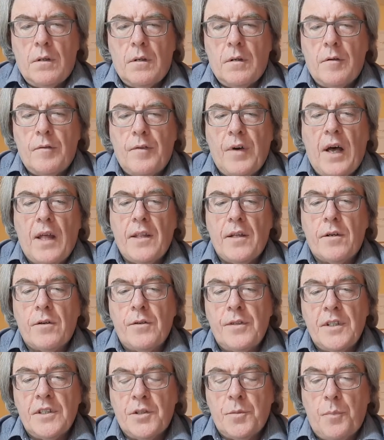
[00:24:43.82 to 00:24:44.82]
Father, on
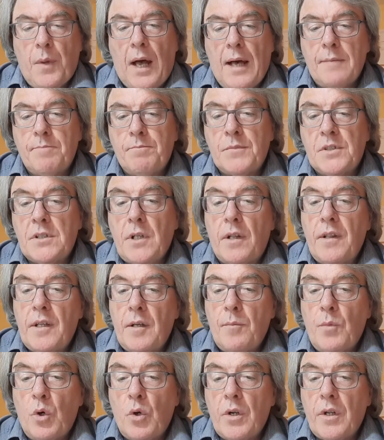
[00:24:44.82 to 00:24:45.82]
this Palm Sunday
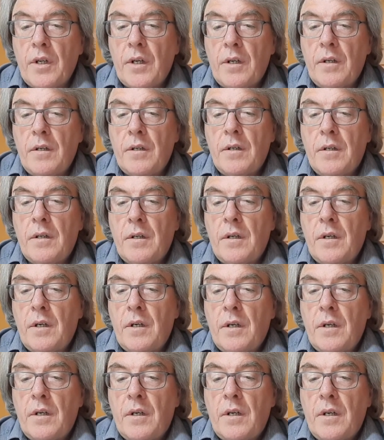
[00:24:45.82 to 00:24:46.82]
morning,
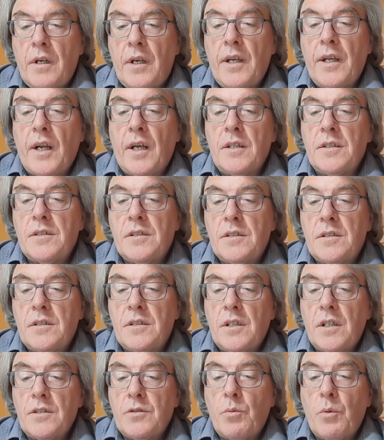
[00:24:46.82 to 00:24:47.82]
hear us
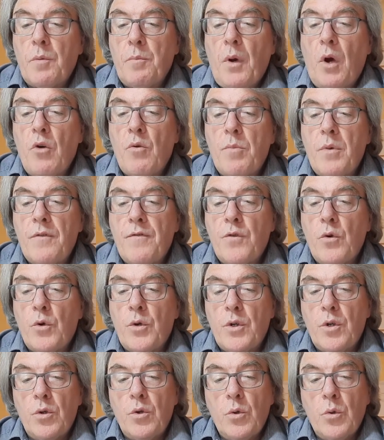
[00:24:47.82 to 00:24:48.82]
as we bow before
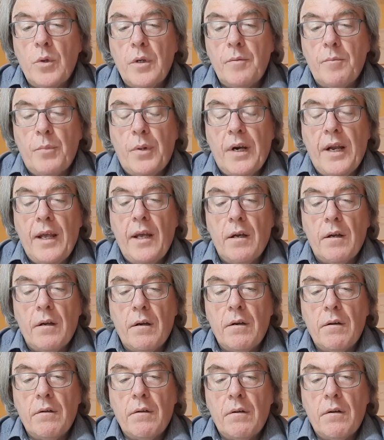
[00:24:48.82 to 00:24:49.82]
you in prayer,
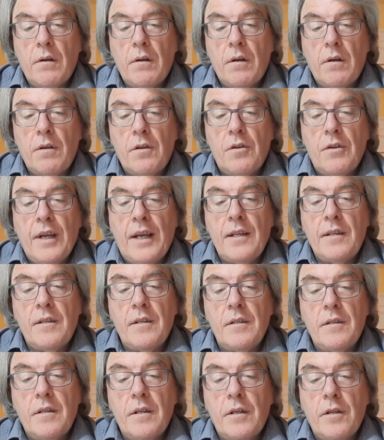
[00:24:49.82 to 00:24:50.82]

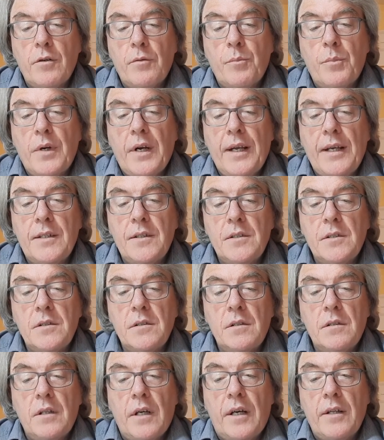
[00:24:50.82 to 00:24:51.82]
united in our praise
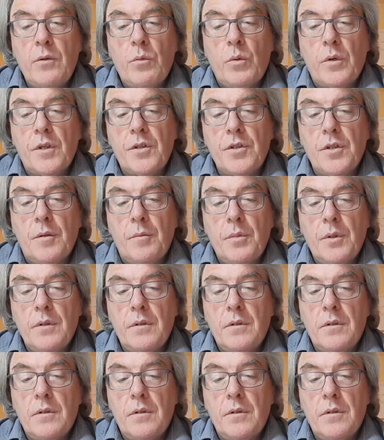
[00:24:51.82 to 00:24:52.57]
and worship.